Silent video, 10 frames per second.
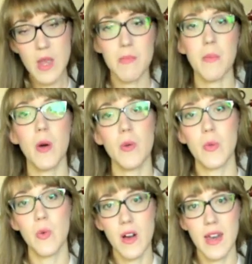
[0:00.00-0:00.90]
But what we
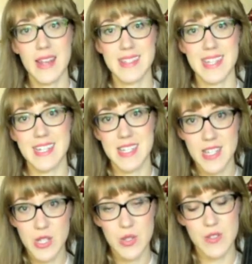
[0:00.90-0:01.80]
want is a
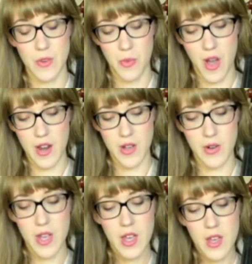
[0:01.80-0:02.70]
continuous
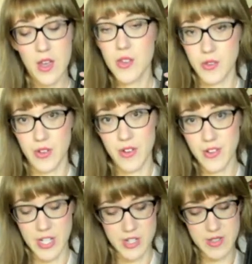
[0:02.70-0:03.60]
vibrato through your
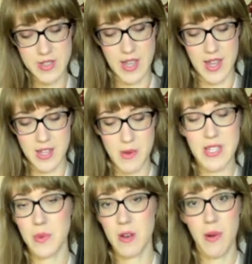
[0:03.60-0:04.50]
note changes. And the
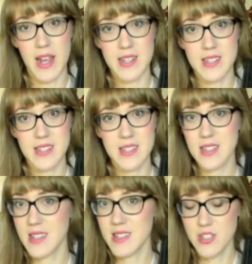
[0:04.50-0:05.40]
best way to practice this
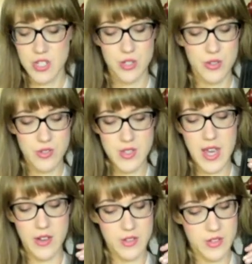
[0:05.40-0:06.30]
is just through
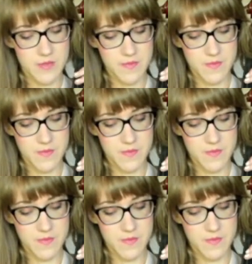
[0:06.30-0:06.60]
scales.